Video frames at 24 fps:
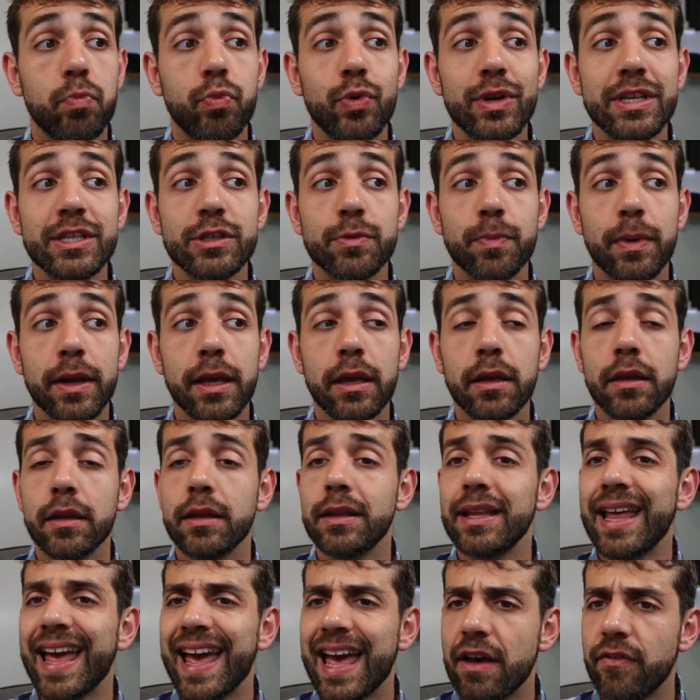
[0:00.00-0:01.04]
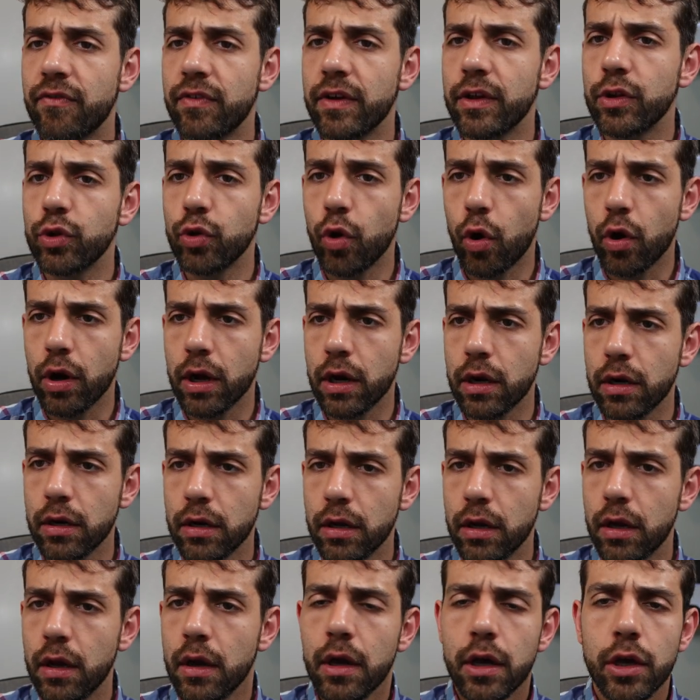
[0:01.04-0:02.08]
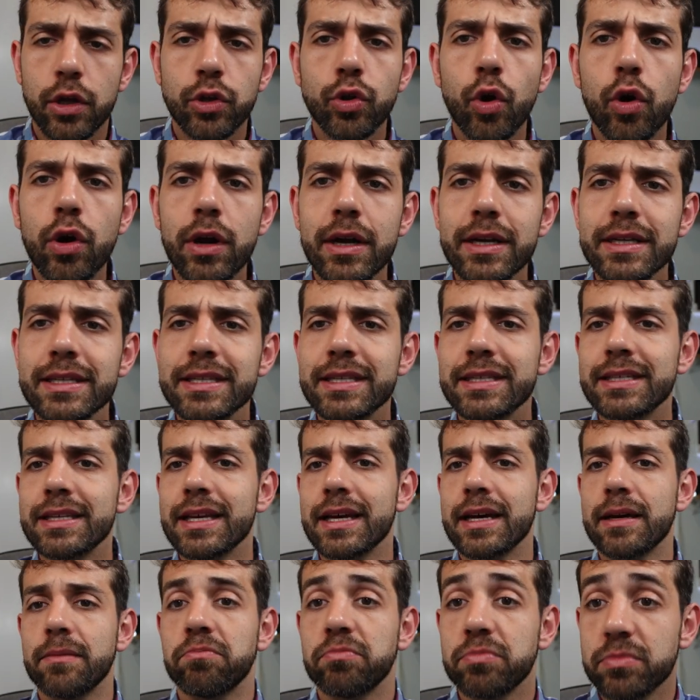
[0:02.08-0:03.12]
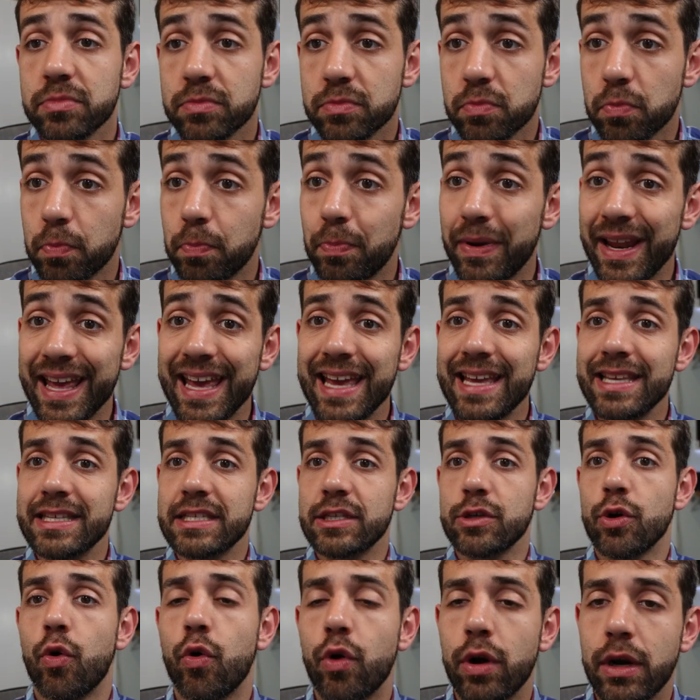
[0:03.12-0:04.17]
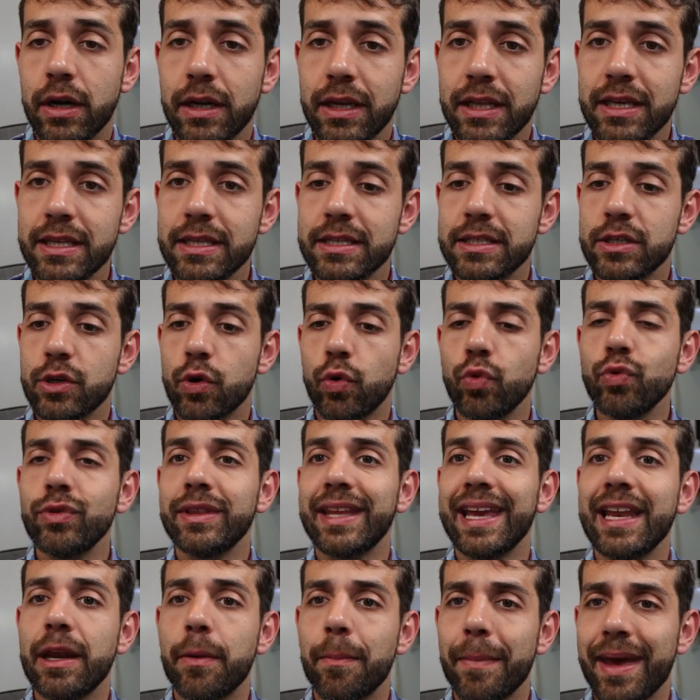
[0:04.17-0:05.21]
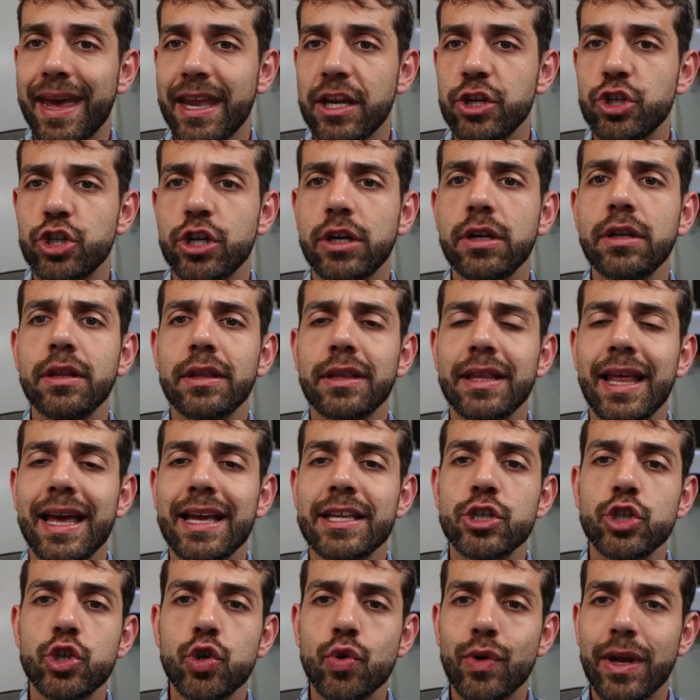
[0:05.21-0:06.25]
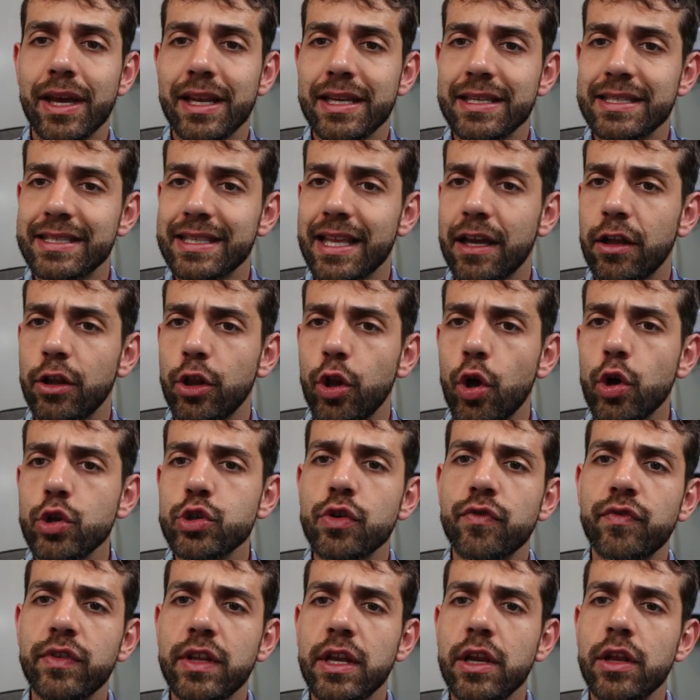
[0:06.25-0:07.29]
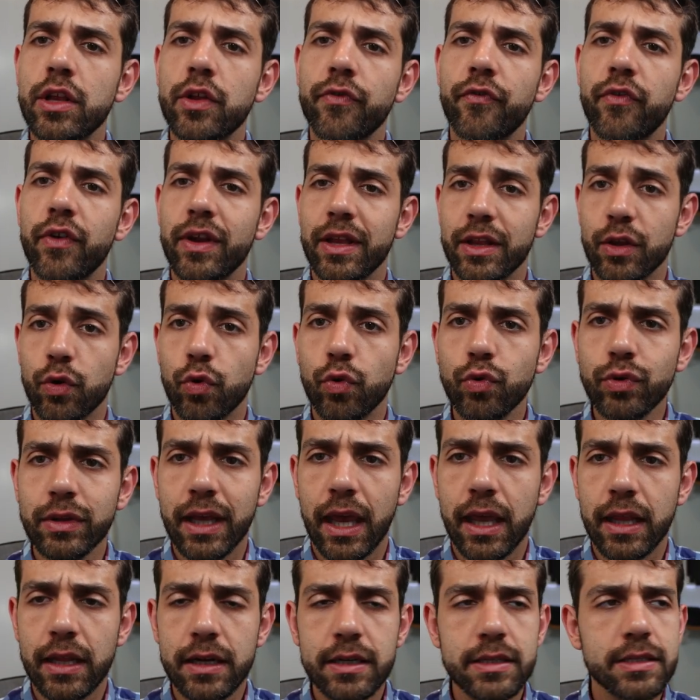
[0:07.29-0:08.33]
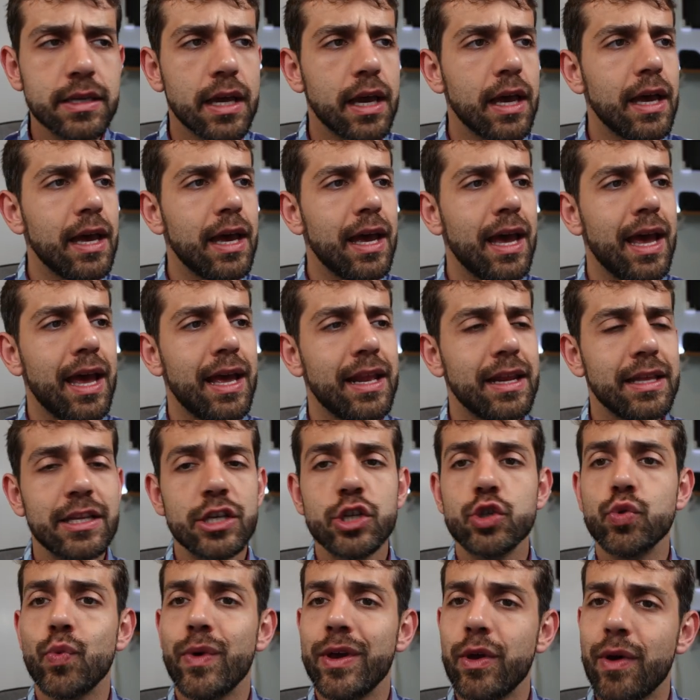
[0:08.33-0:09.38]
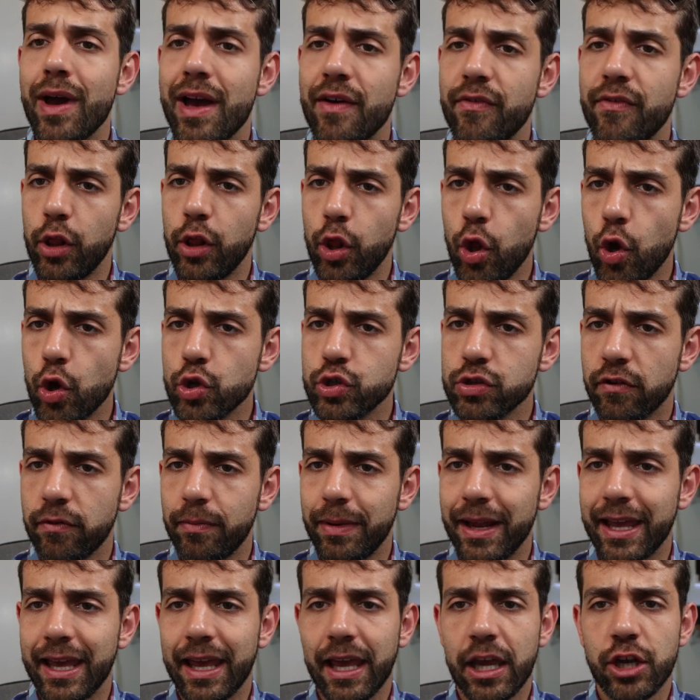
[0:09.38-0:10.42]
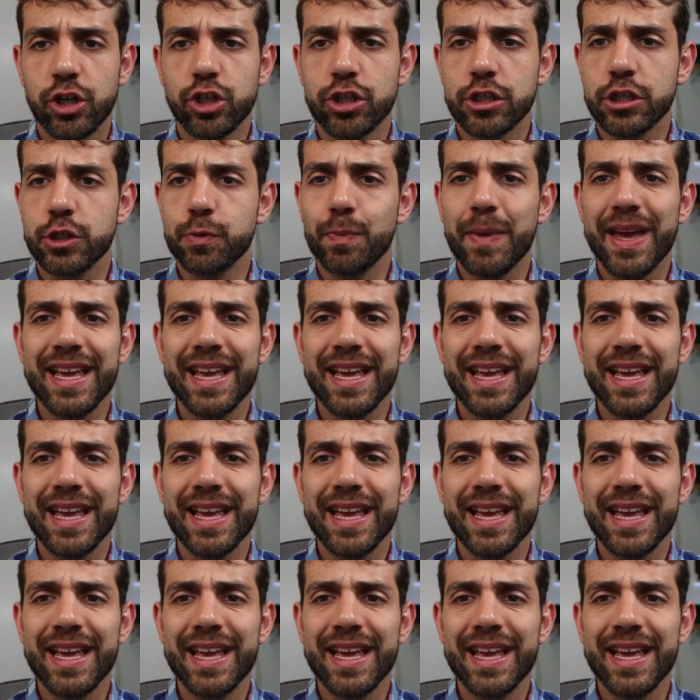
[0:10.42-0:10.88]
principally they have Docker. Docker it's a place or this container manager that you can install lots of different containers and in this way you a lots of applications.